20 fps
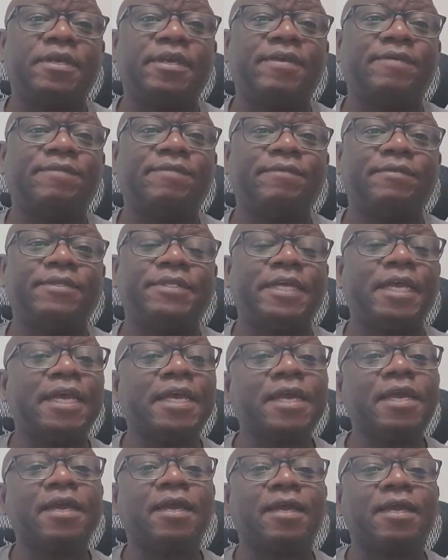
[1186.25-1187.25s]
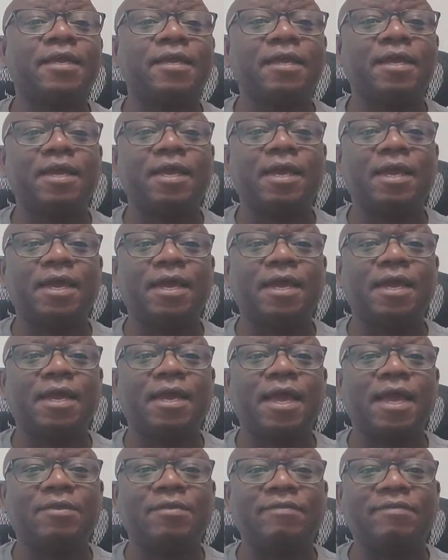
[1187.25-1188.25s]
If you take
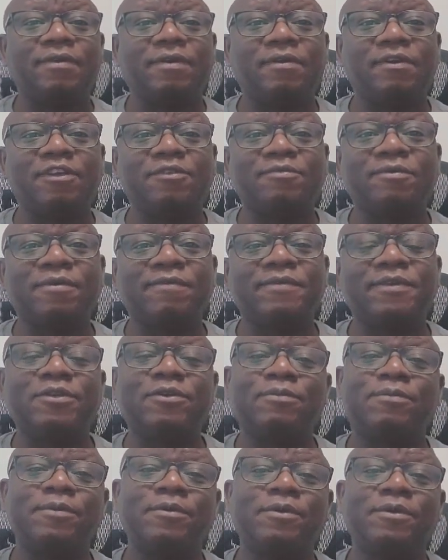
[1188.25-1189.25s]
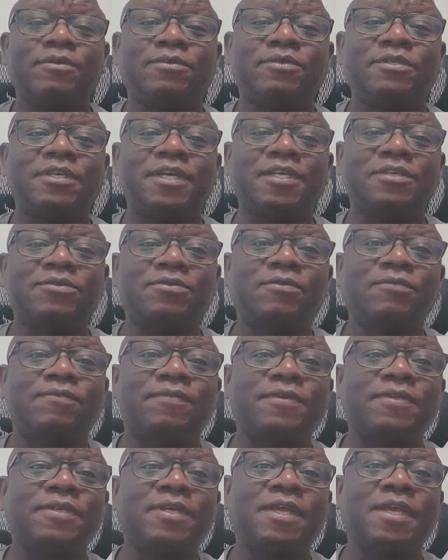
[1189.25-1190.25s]
out of your gross profit, you pay your students' school
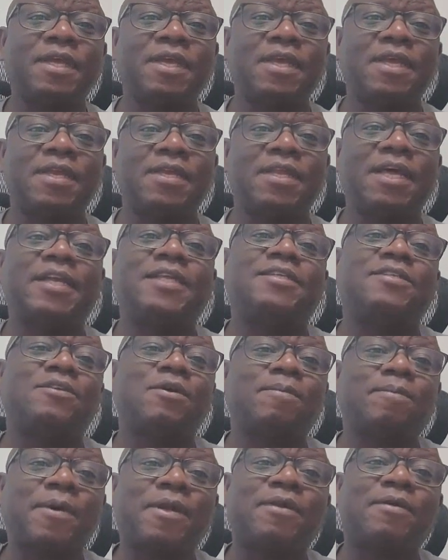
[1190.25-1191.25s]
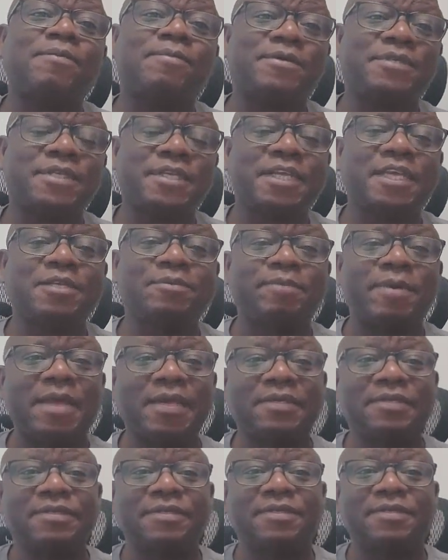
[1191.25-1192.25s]
fees, that is not part of business
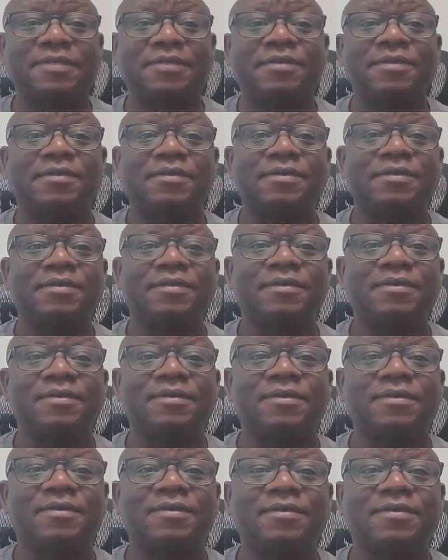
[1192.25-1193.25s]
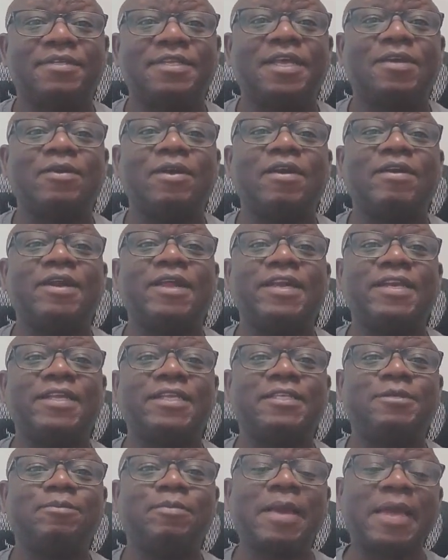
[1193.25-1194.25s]
expense. It's like you're already
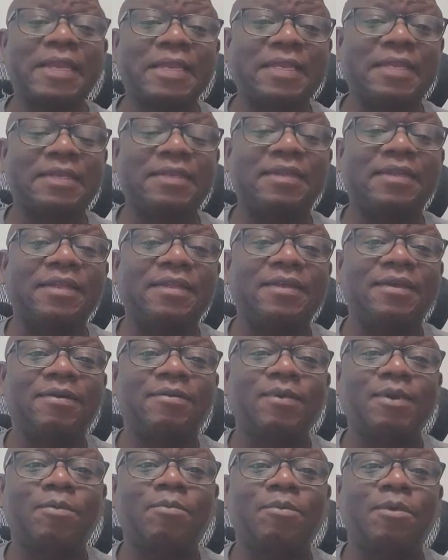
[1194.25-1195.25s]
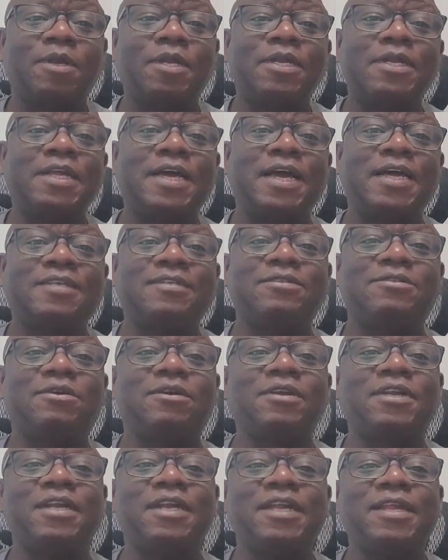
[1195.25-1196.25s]
spending the money that has
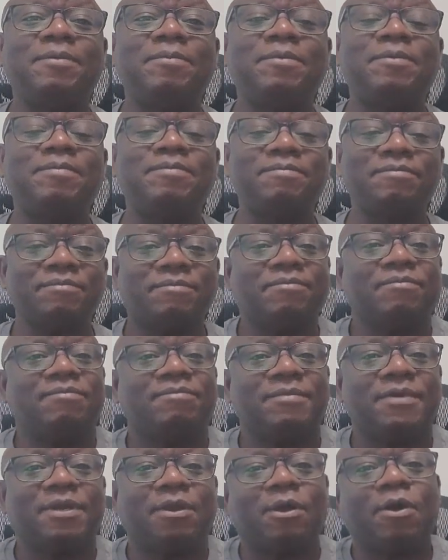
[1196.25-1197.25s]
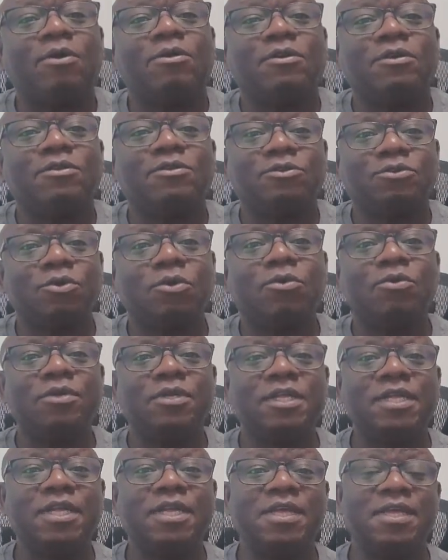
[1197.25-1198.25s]
not really belonged to
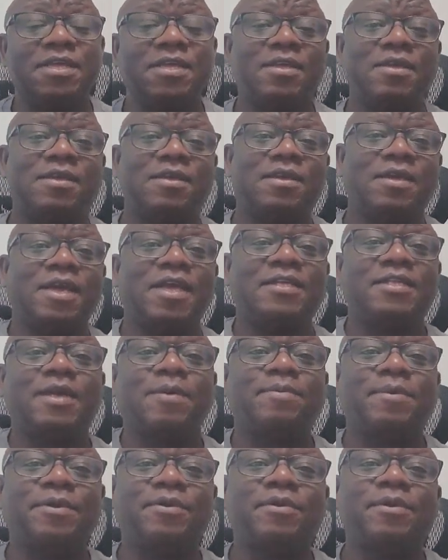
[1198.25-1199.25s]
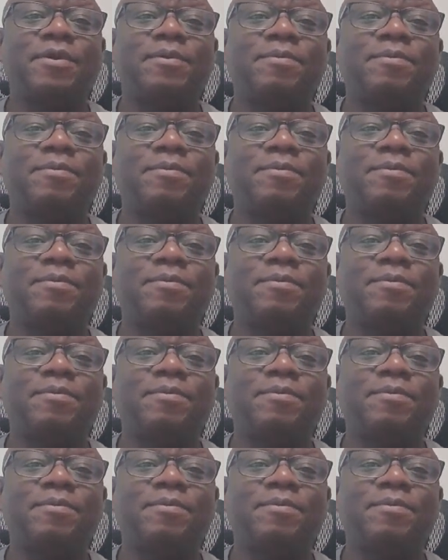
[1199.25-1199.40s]
the entrepreneur.